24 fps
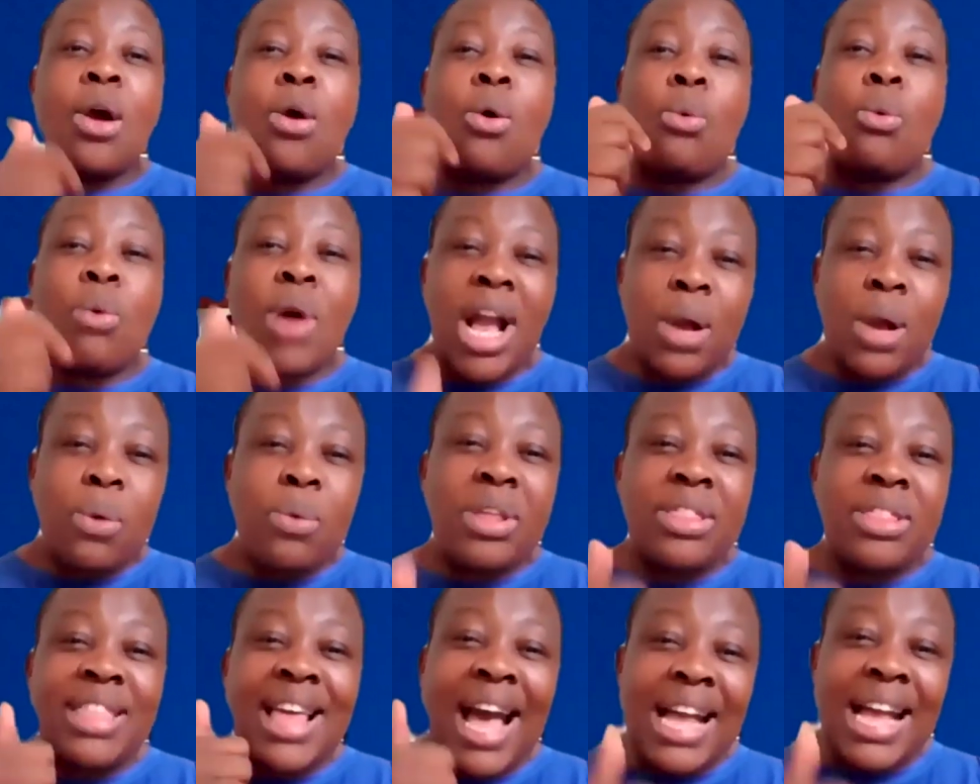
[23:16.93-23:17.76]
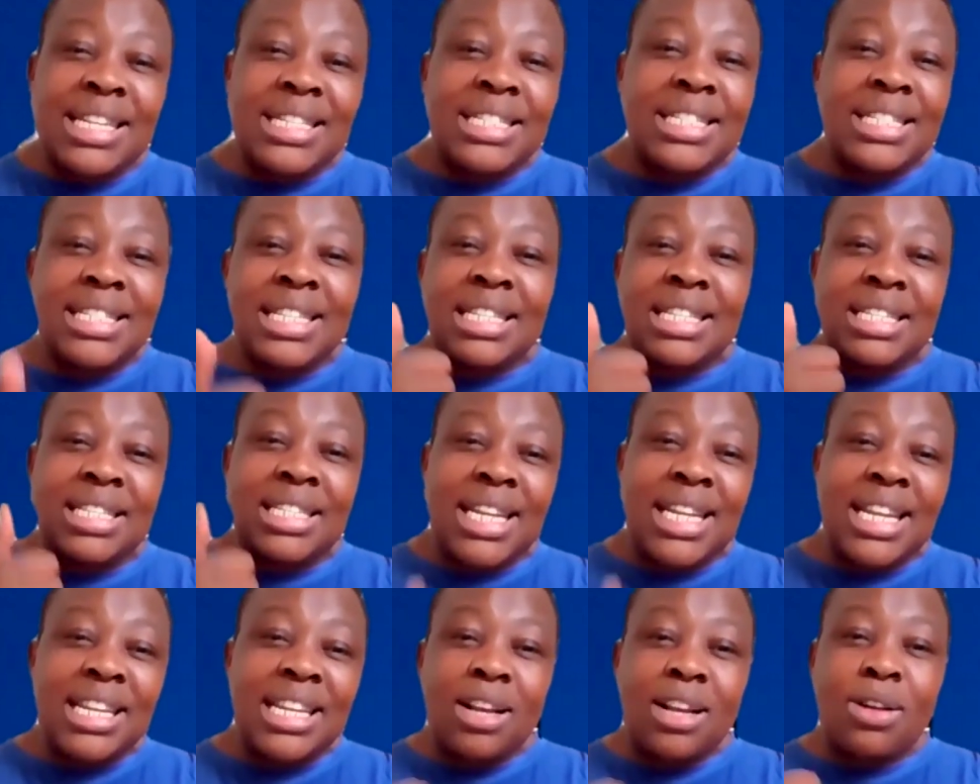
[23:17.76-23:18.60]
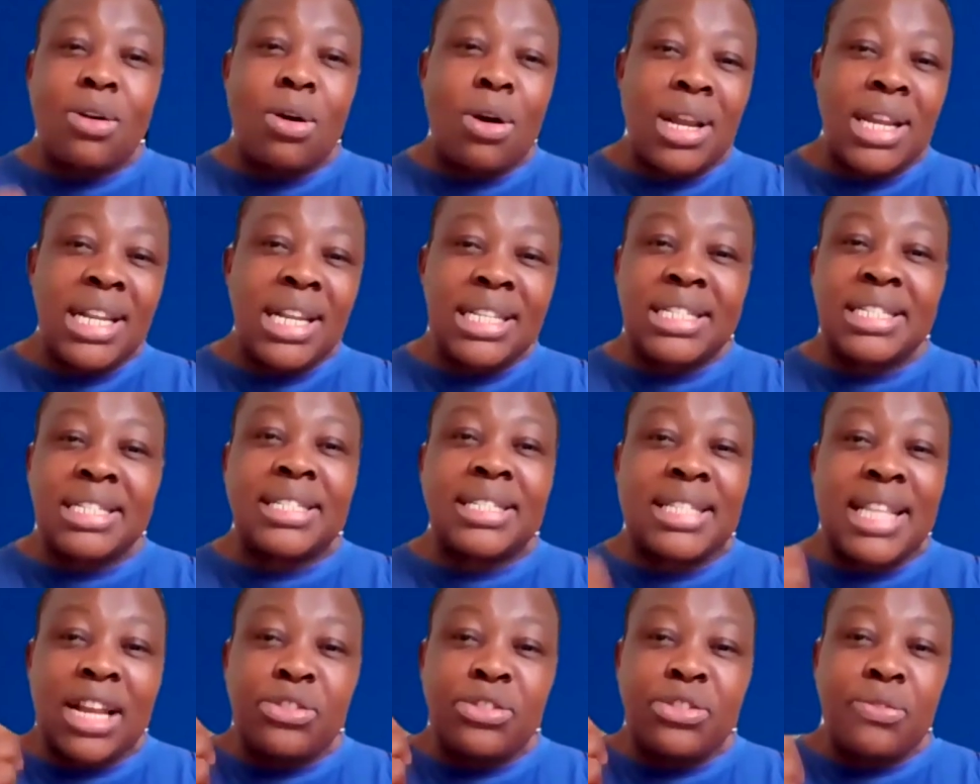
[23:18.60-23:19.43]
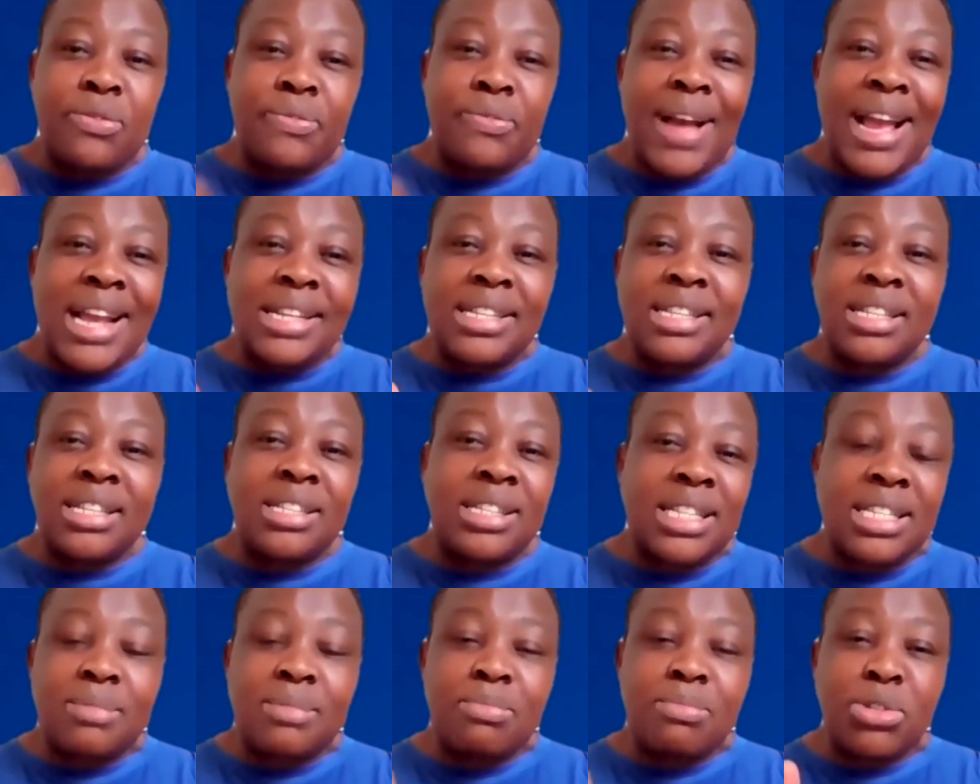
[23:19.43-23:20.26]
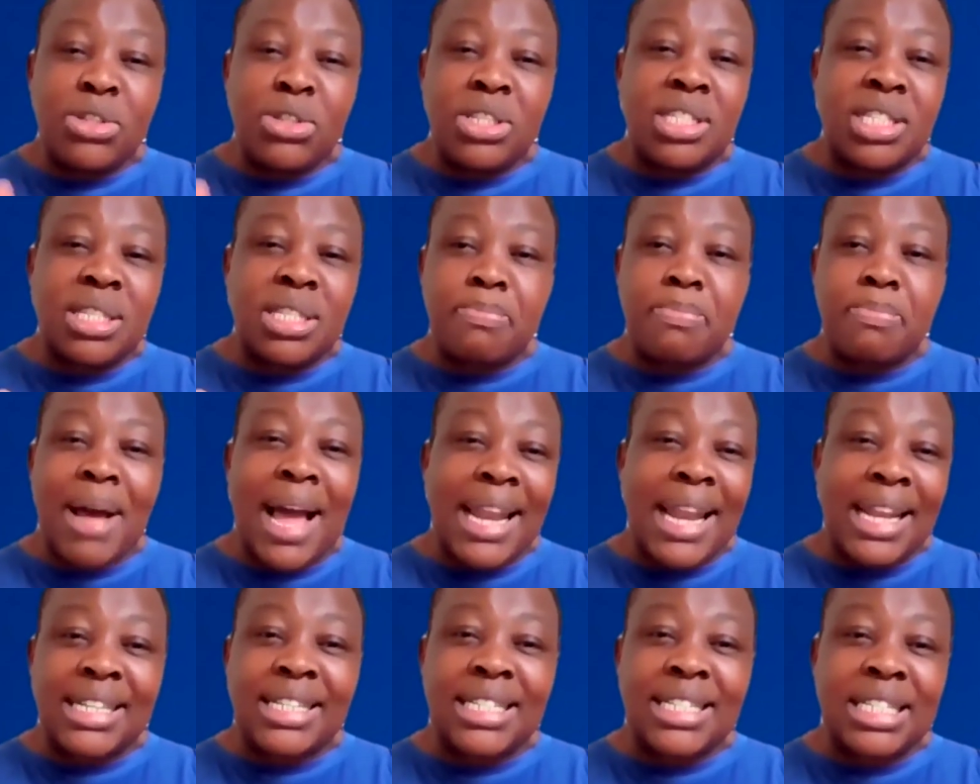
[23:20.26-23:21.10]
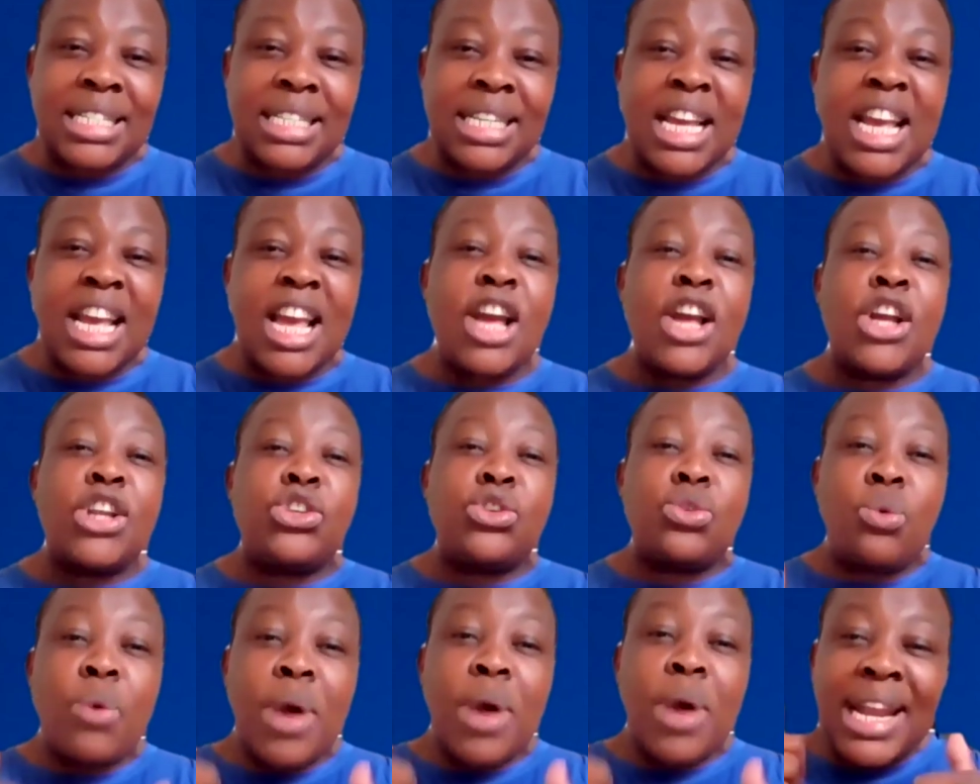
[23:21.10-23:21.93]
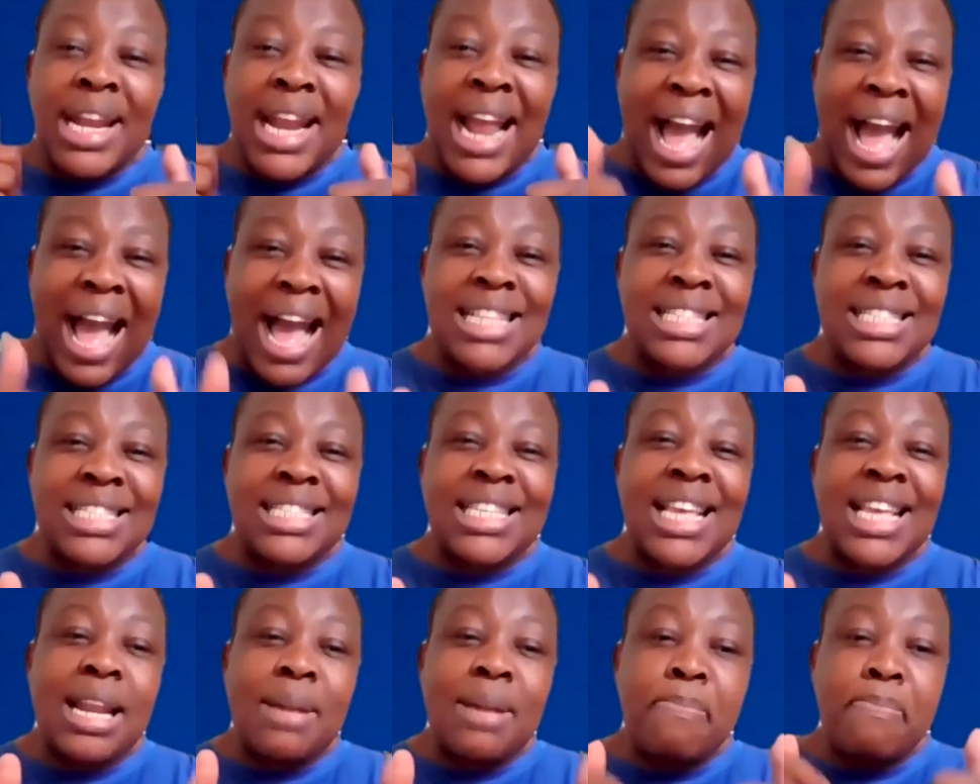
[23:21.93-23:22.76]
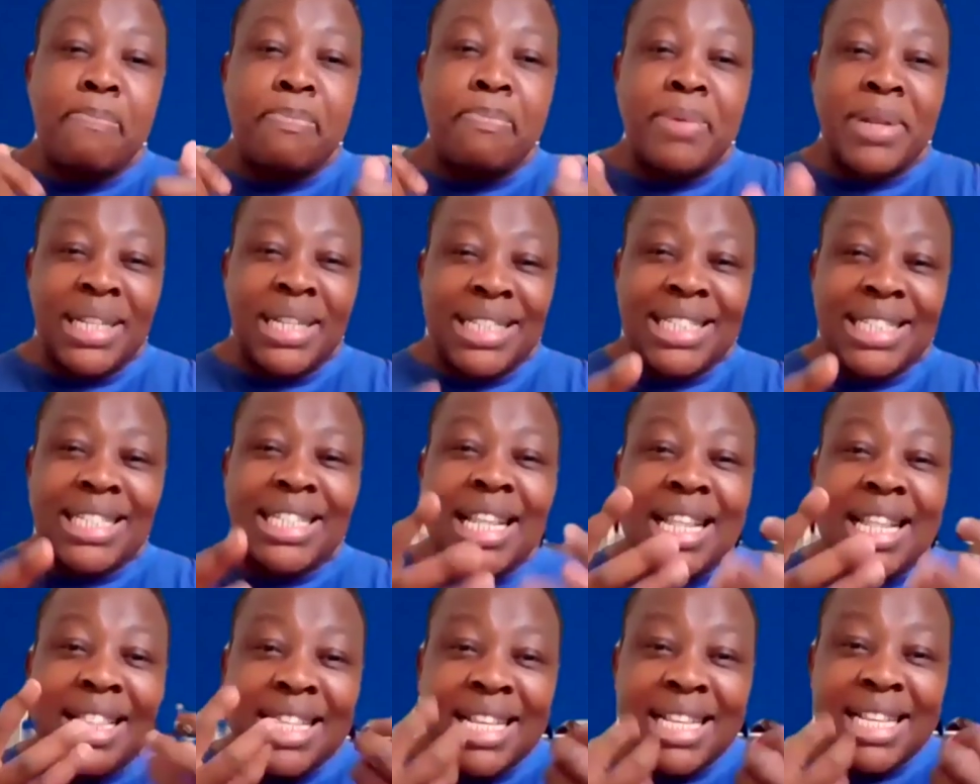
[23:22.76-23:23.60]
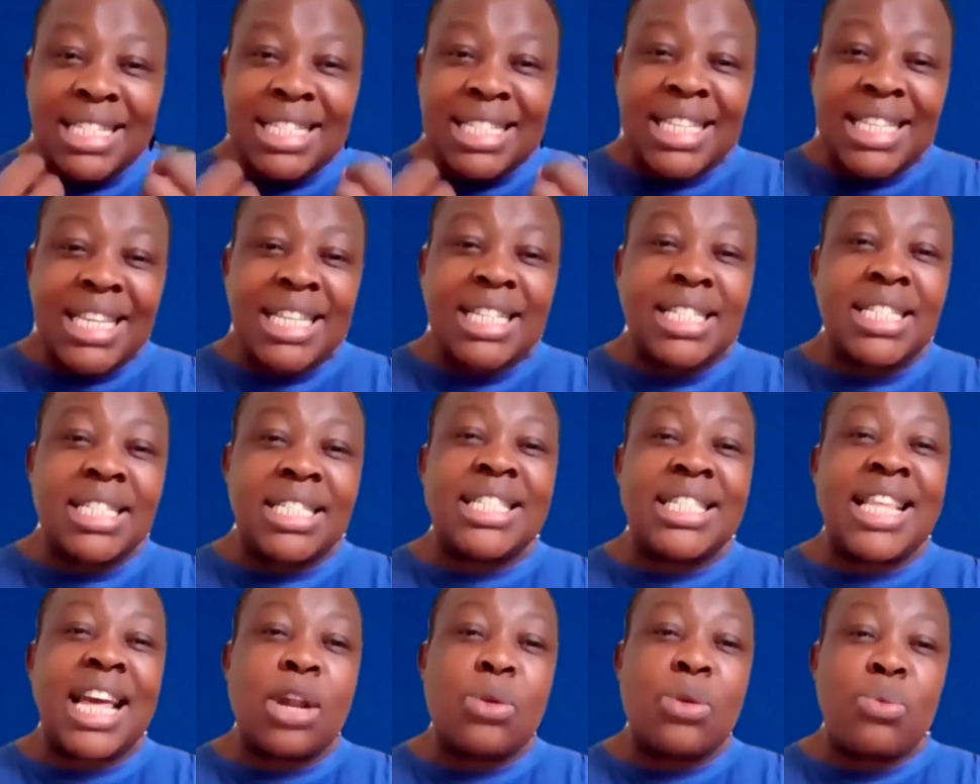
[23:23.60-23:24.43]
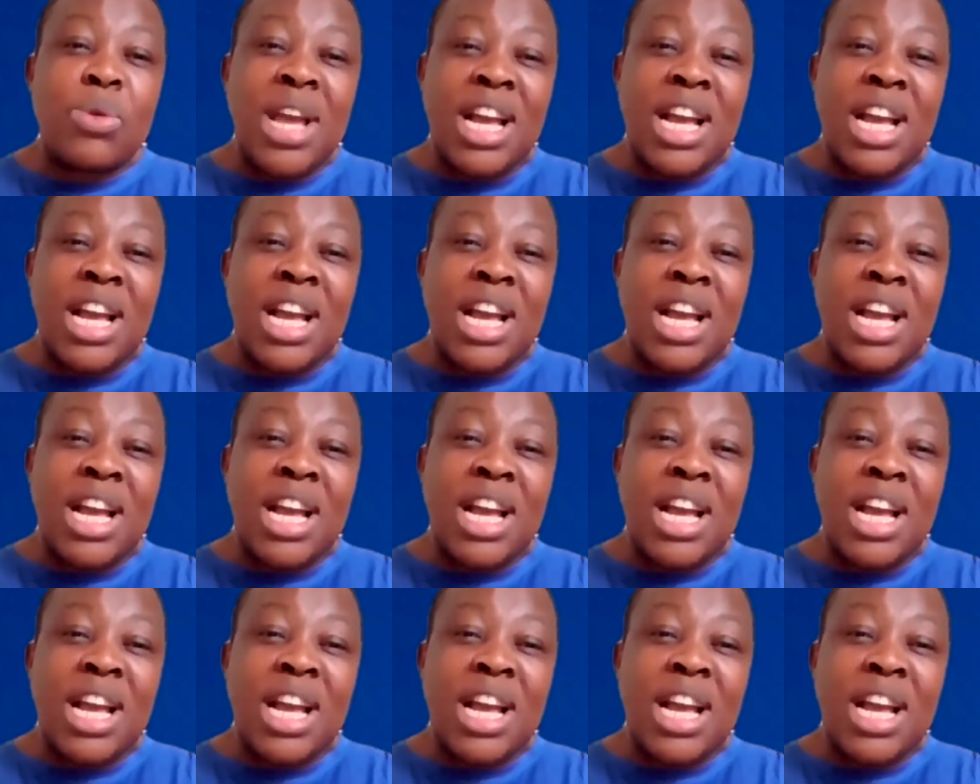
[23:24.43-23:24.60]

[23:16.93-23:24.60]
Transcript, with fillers: Work with the artisan training colleges that you find in this municipality to enhance and build the skills that we